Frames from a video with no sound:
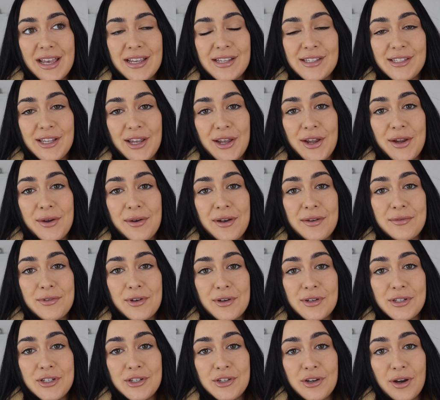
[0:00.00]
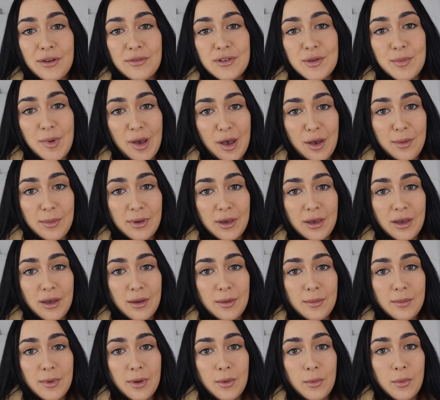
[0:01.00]
So I've got to drive to
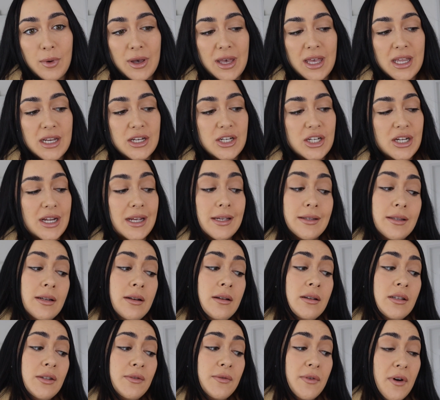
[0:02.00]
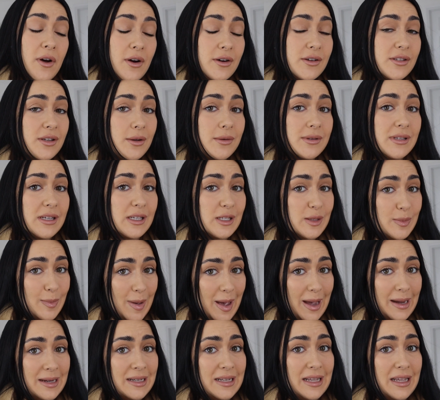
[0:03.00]
Birmingham, which isn't as far as I was
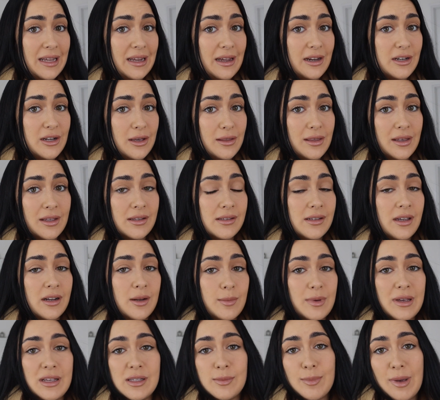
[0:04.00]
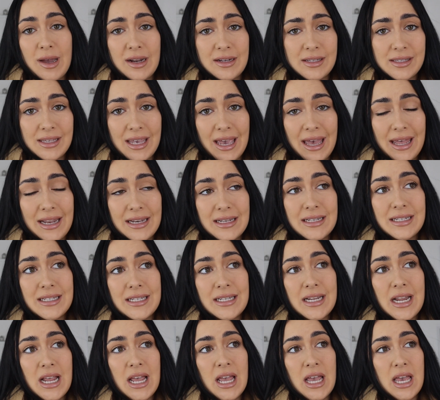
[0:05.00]
expecting. I don't think it's going to be as bad as
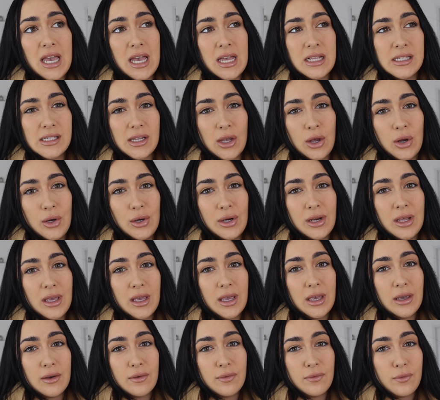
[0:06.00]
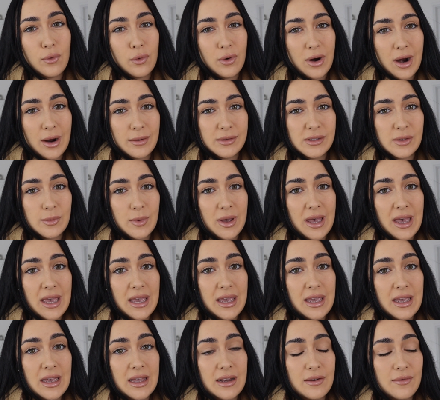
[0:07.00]
Kent. It's only 4 hours
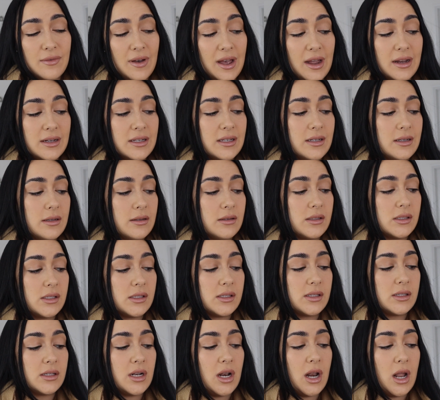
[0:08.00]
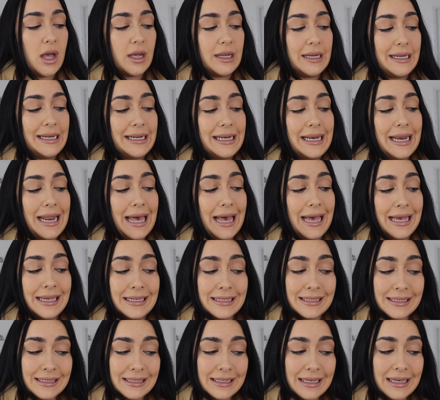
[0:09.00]
away, in fact, slightly
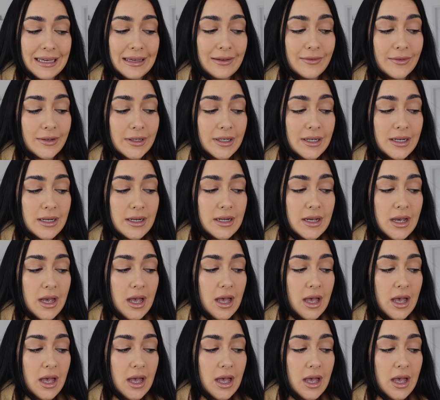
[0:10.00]
less even,